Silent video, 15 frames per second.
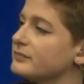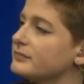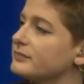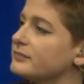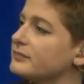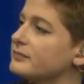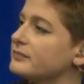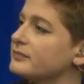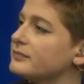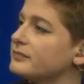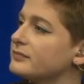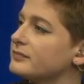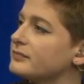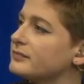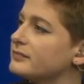
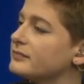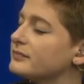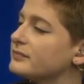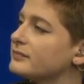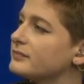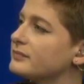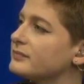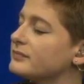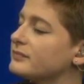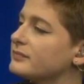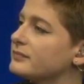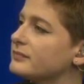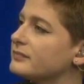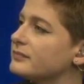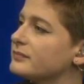
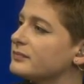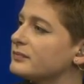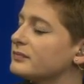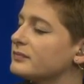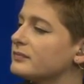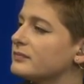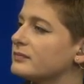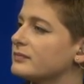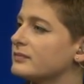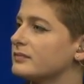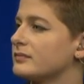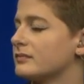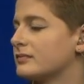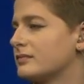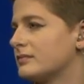
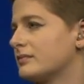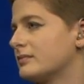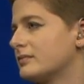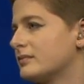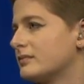The person shown says nothing.